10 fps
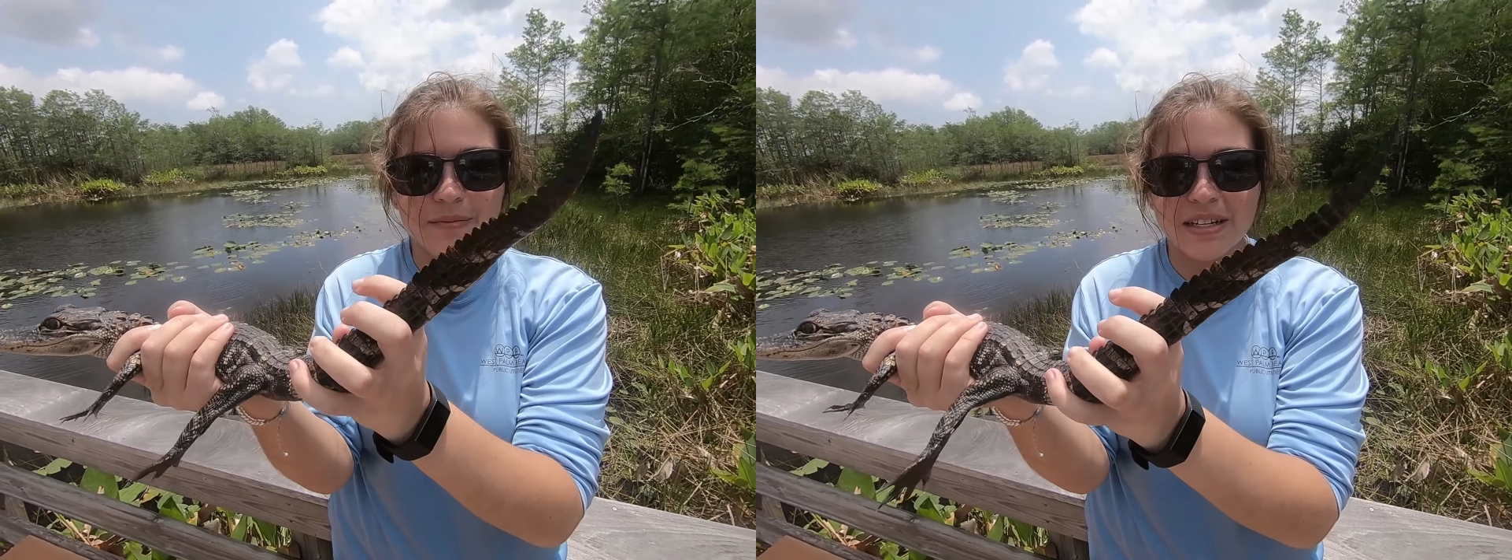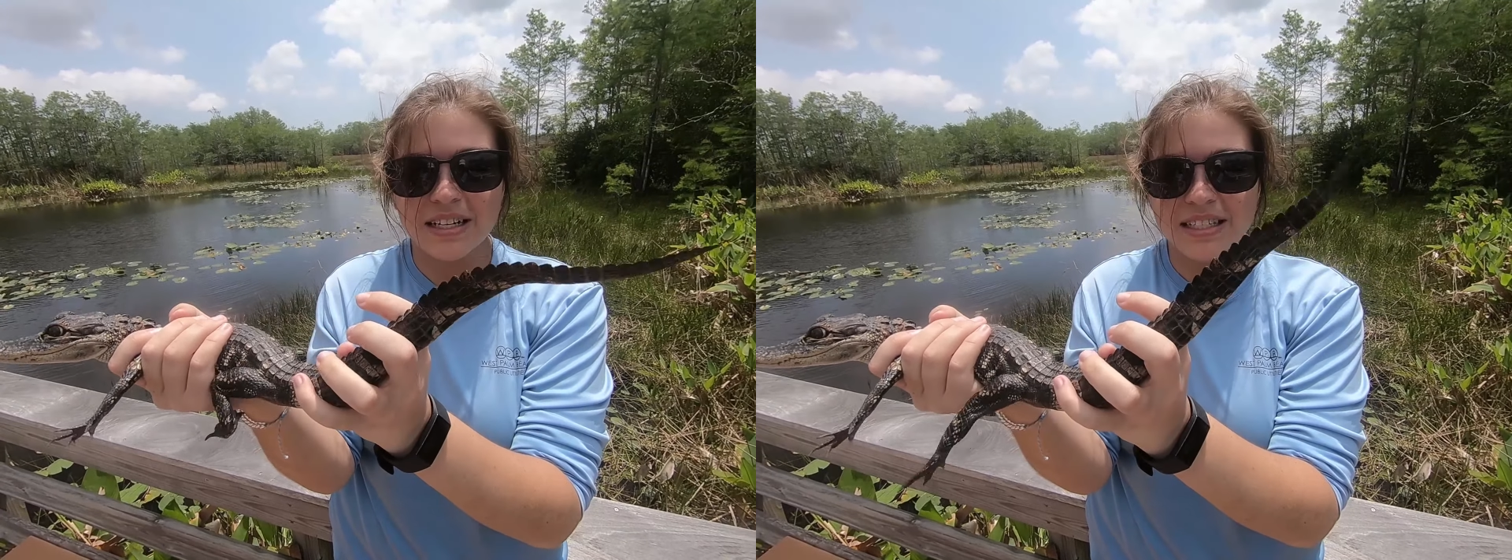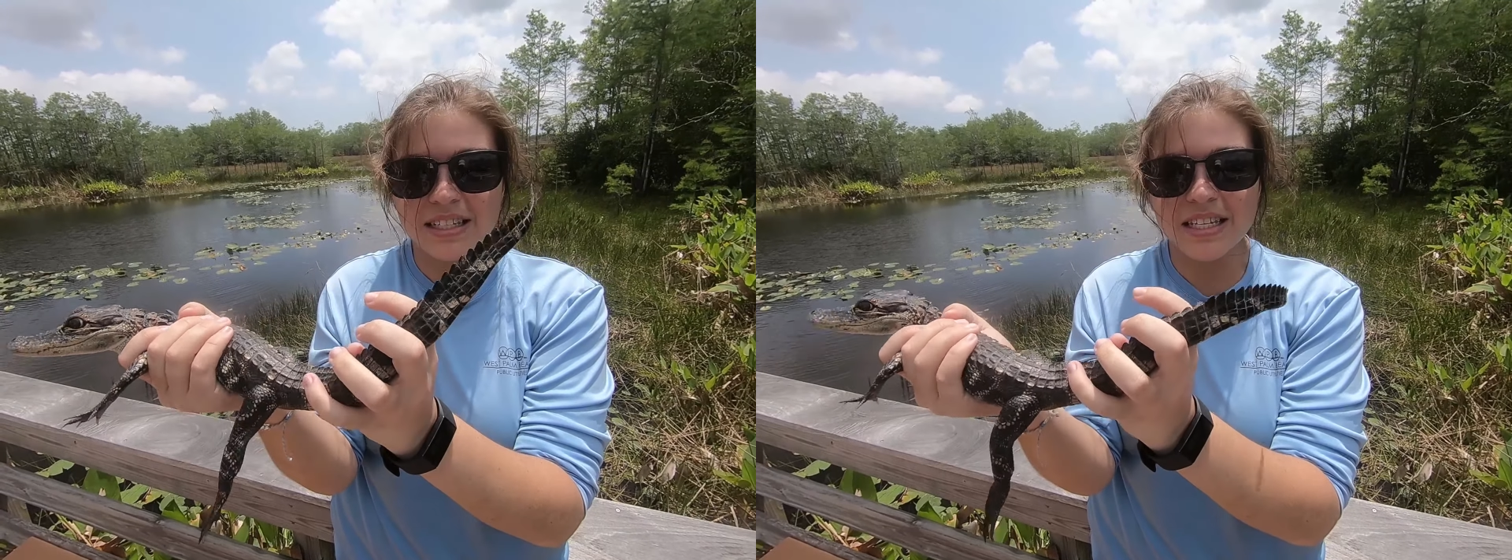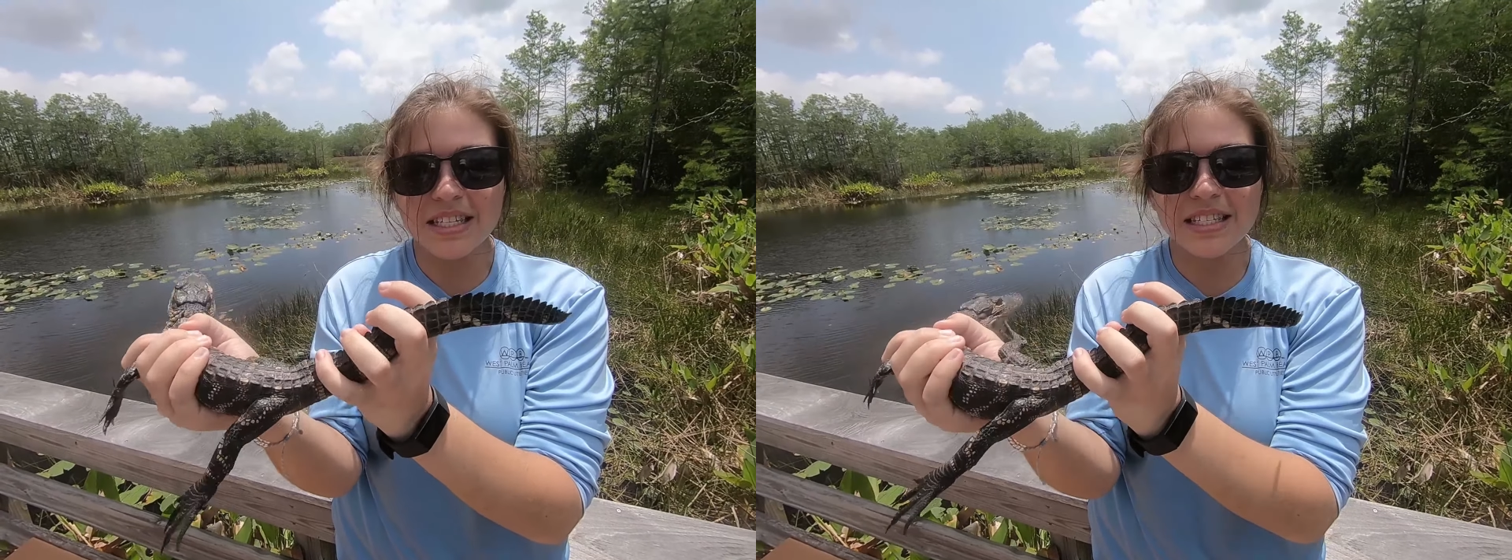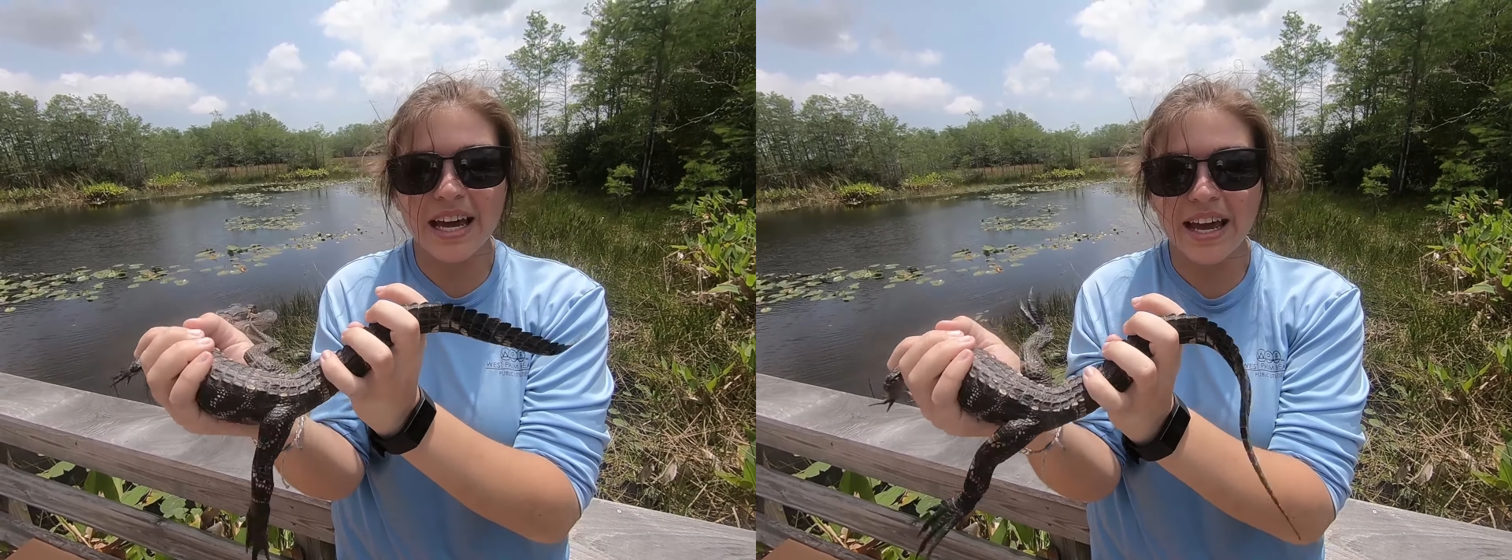because this
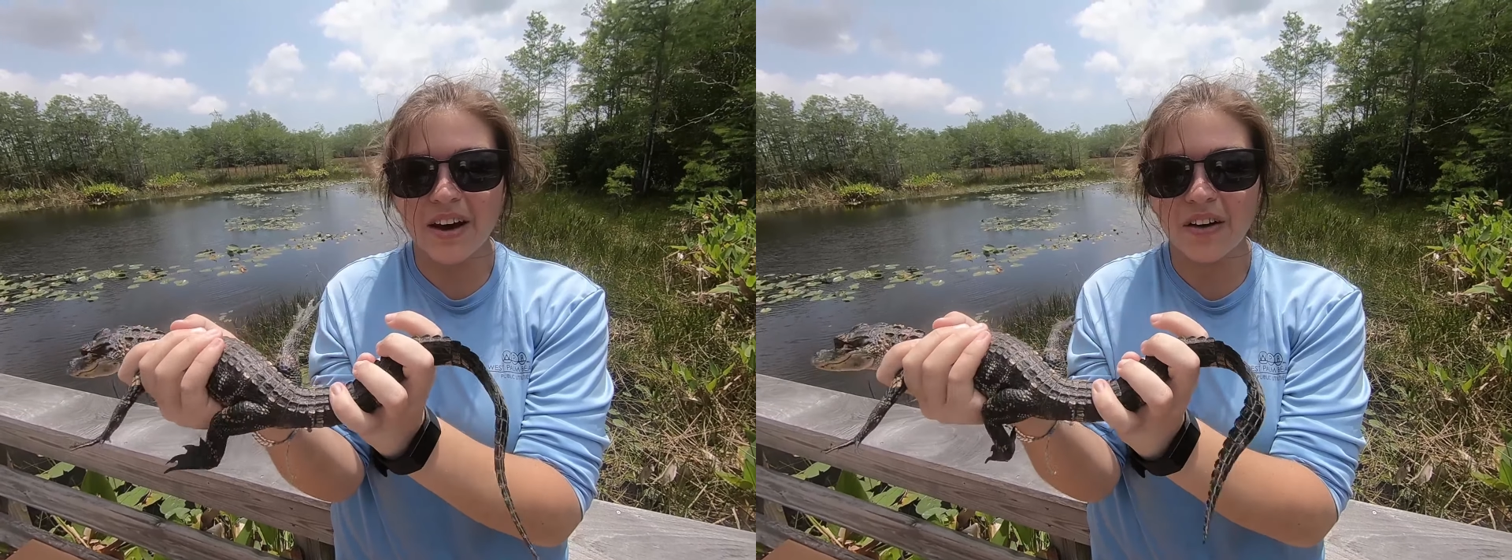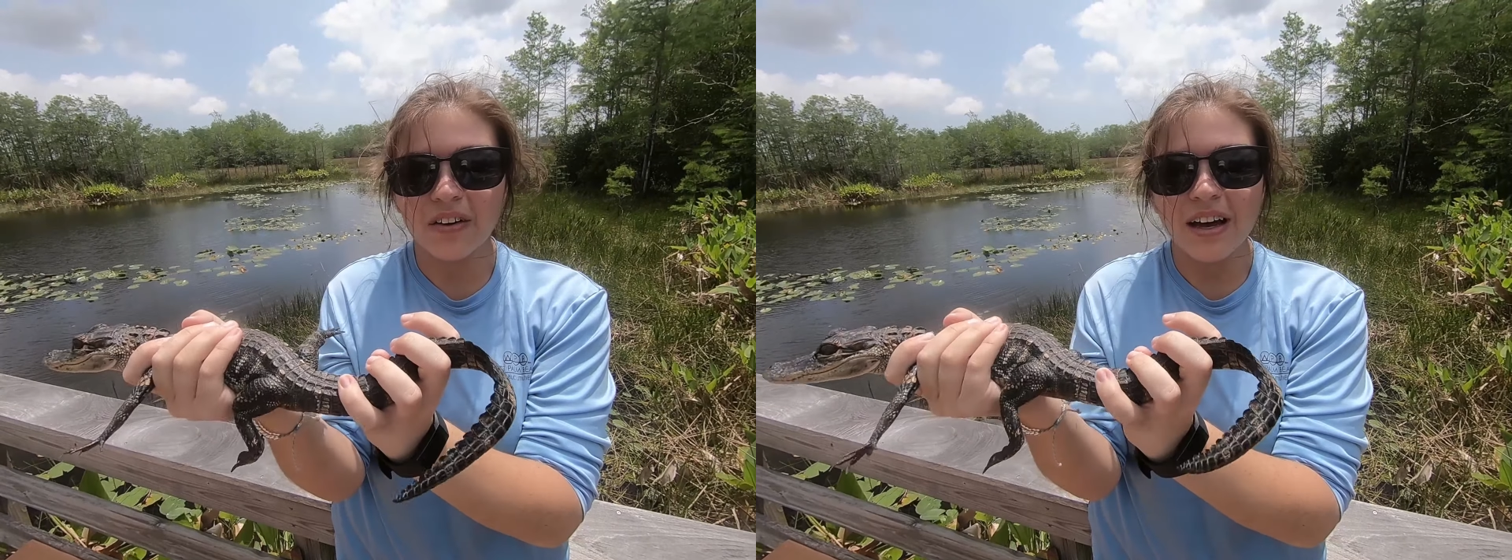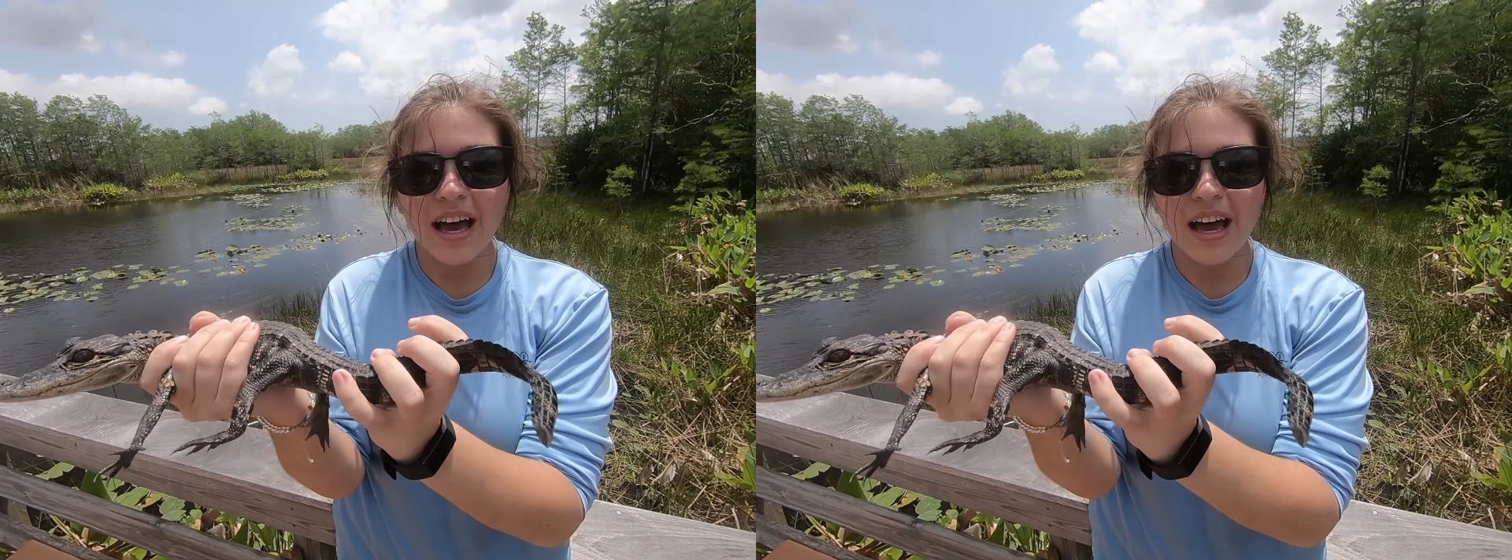tail